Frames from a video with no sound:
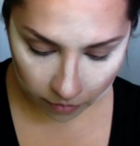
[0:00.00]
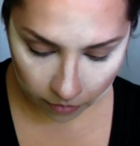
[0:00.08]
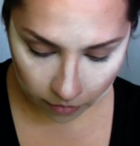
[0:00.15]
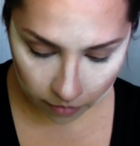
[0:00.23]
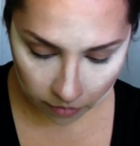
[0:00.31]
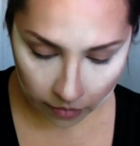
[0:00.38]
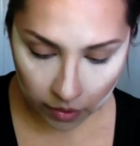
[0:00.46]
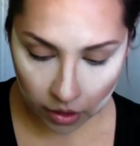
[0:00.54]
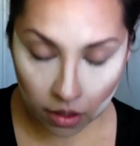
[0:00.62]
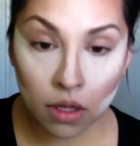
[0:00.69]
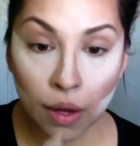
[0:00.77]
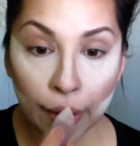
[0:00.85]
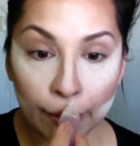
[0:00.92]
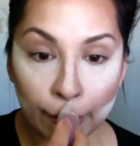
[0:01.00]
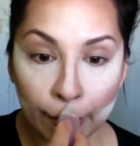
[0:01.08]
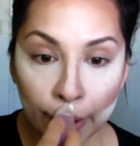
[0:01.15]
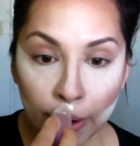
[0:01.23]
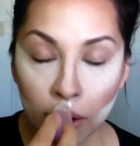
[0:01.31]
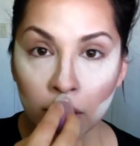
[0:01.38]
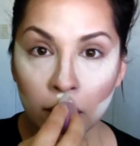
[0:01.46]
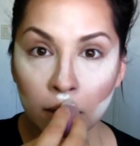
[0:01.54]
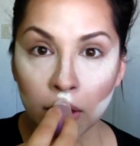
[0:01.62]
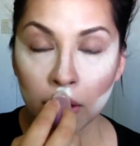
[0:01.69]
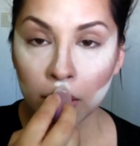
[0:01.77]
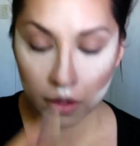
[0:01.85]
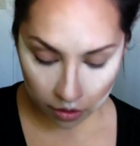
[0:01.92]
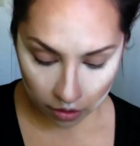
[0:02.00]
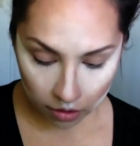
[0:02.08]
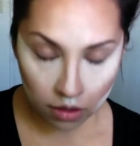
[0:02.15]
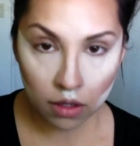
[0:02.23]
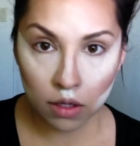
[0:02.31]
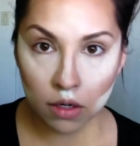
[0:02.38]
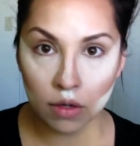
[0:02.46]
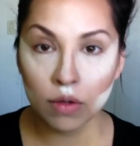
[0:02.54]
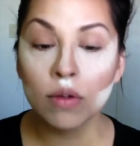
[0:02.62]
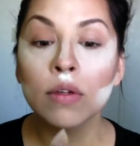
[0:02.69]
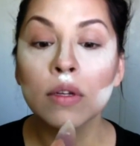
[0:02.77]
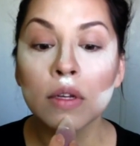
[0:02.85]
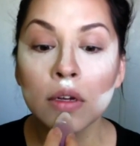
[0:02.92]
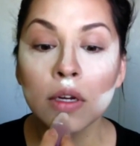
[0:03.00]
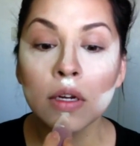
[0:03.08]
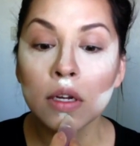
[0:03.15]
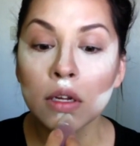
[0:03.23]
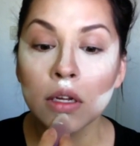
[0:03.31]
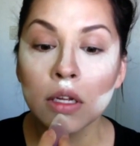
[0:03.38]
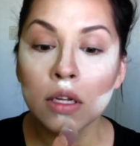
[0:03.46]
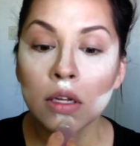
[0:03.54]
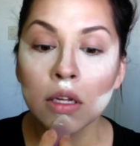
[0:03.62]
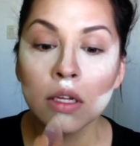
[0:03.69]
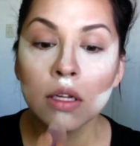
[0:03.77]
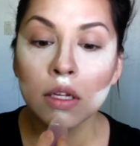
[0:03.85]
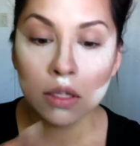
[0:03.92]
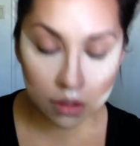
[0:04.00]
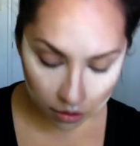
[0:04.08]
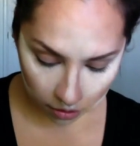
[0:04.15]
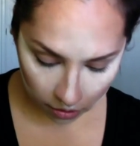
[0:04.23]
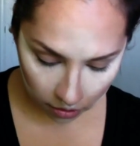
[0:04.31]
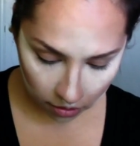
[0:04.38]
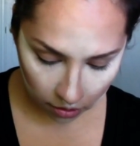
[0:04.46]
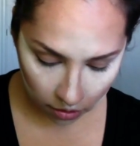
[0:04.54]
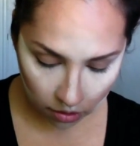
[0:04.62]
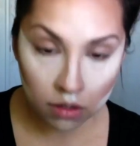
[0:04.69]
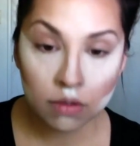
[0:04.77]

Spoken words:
I also like to go on the cupid's bow and underneath my lip as